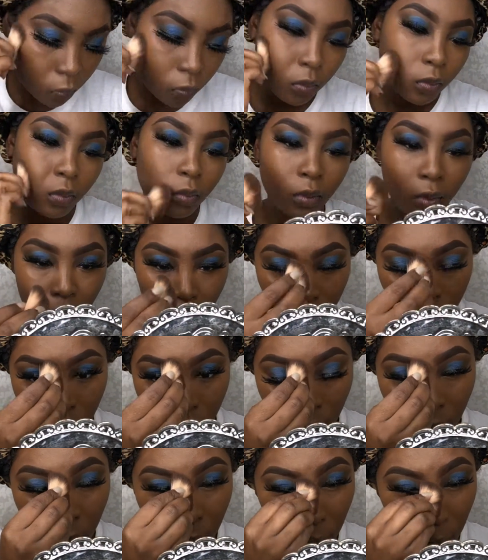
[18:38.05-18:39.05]
thanks to my
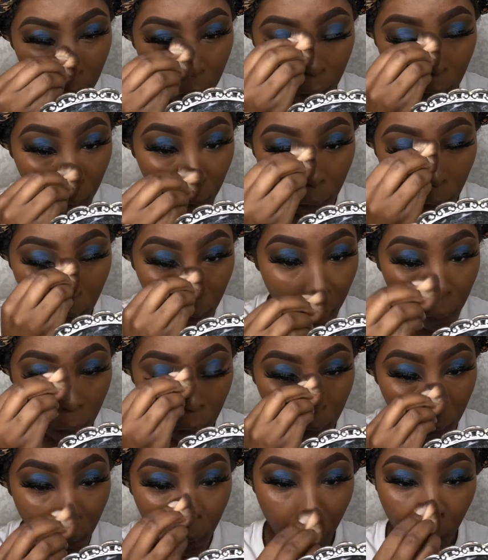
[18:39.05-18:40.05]
mom, the
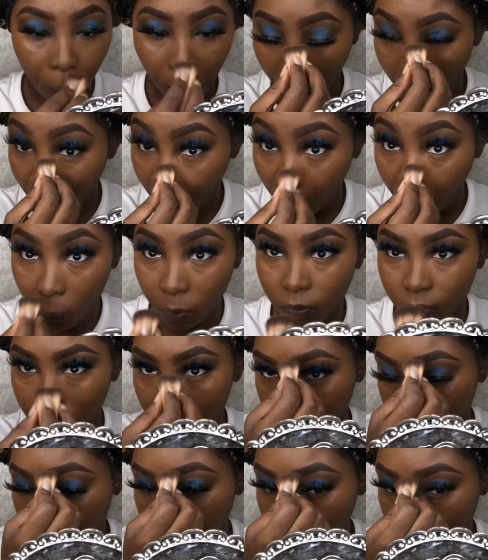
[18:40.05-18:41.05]
face piece is
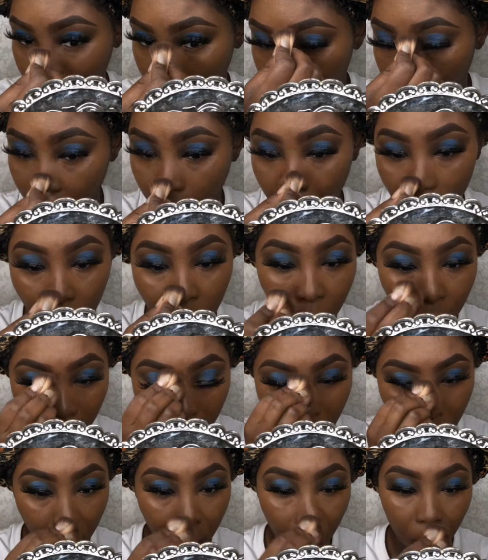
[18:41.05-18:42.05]
on 10 and
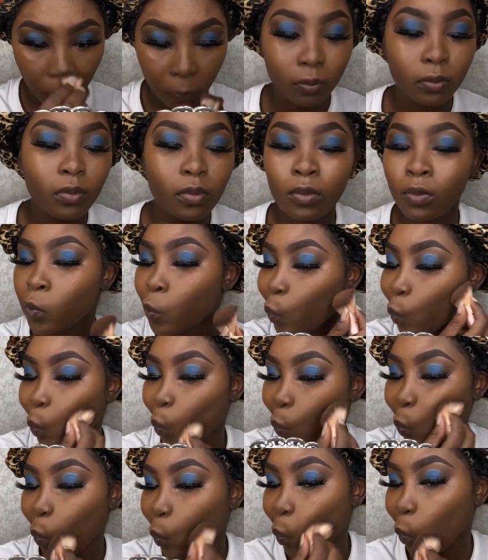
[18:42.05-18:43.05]
my high
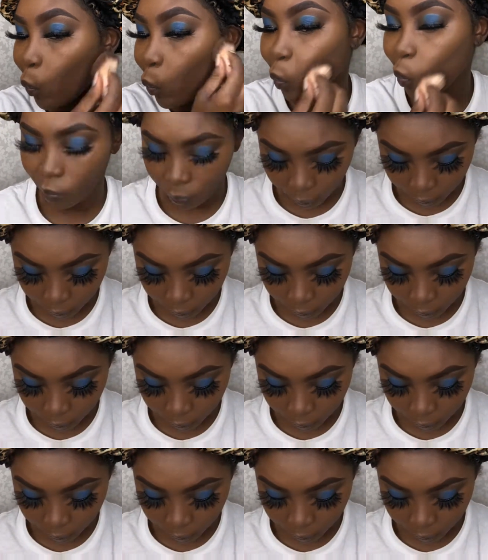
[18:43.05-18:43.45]
cheekbones make it to